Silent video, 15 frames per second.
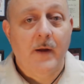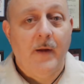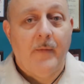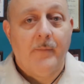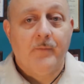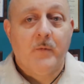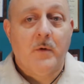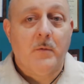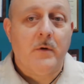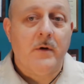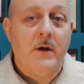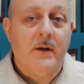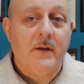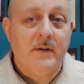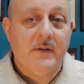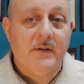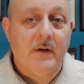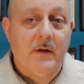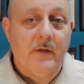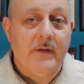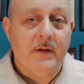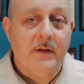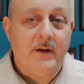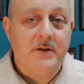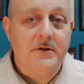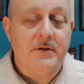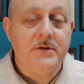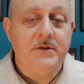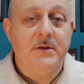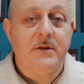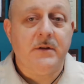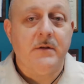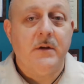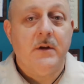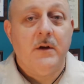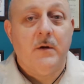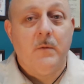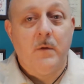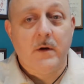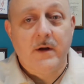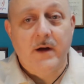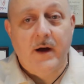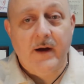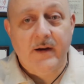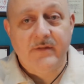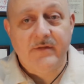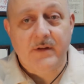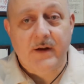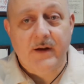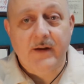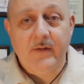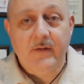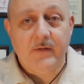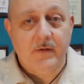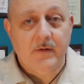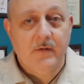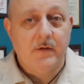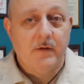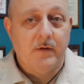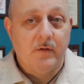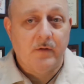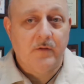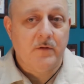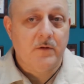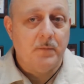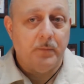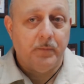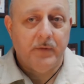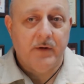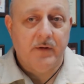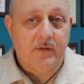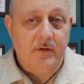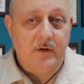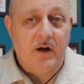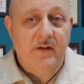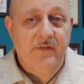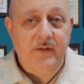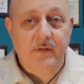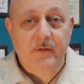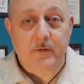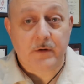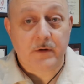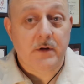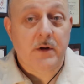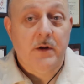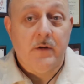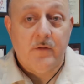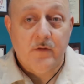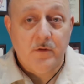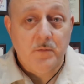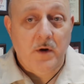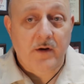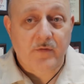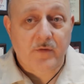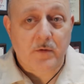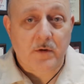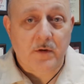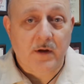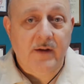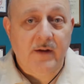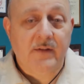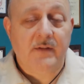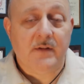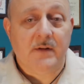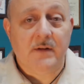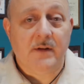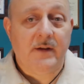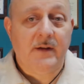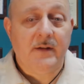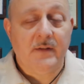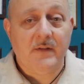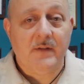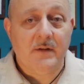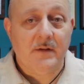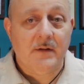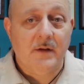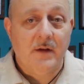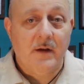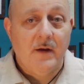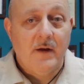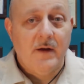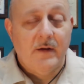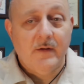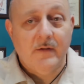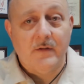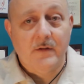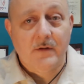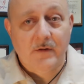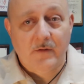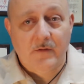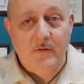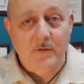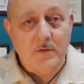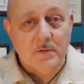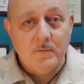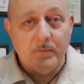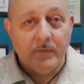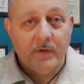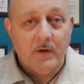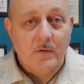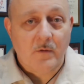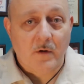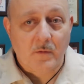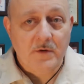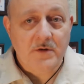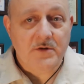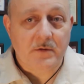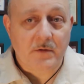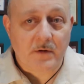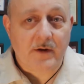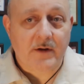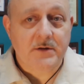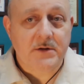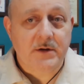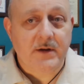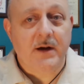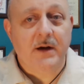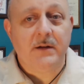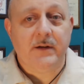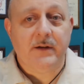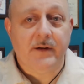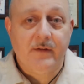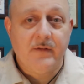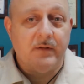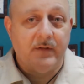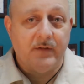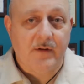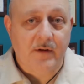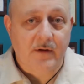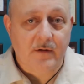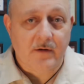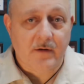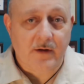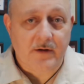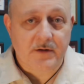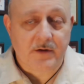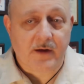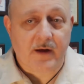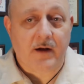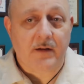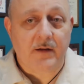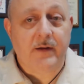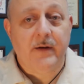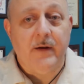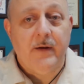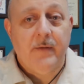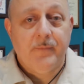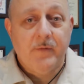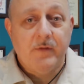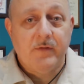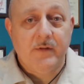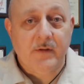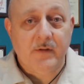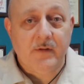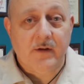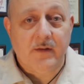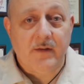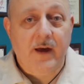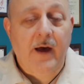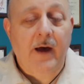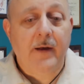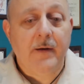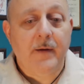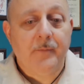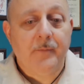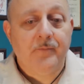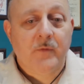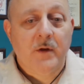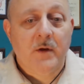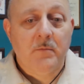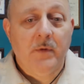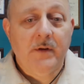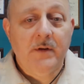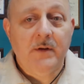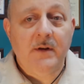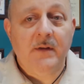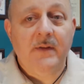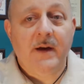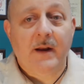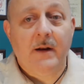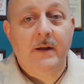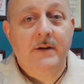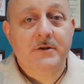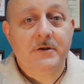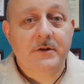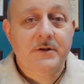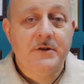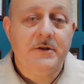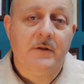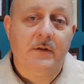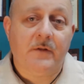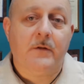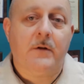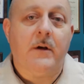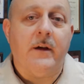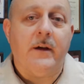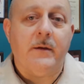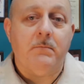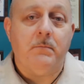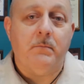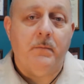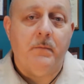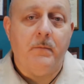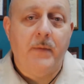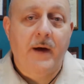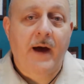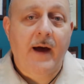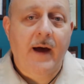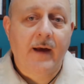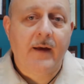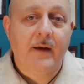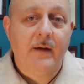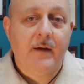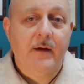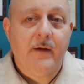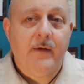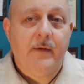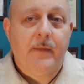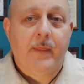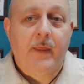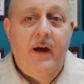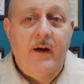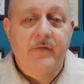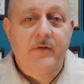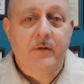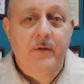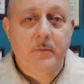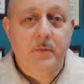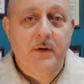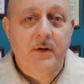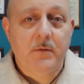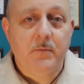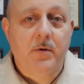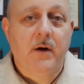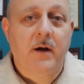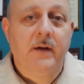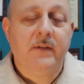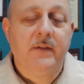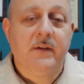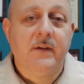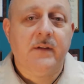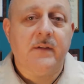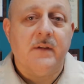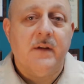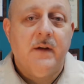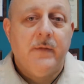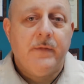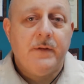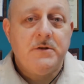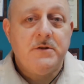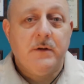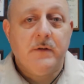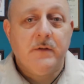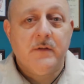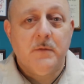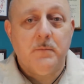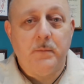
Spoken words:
but we're not going to tell the electrician what kind of lights. He's going to assume it's an office. There are 2x4 lights in a lane ceiling. He's going to assume, or we show an electric outlet, it's a standard electric outlet, and things like that. But you need that electrician's drawing back after the bidding process that shows the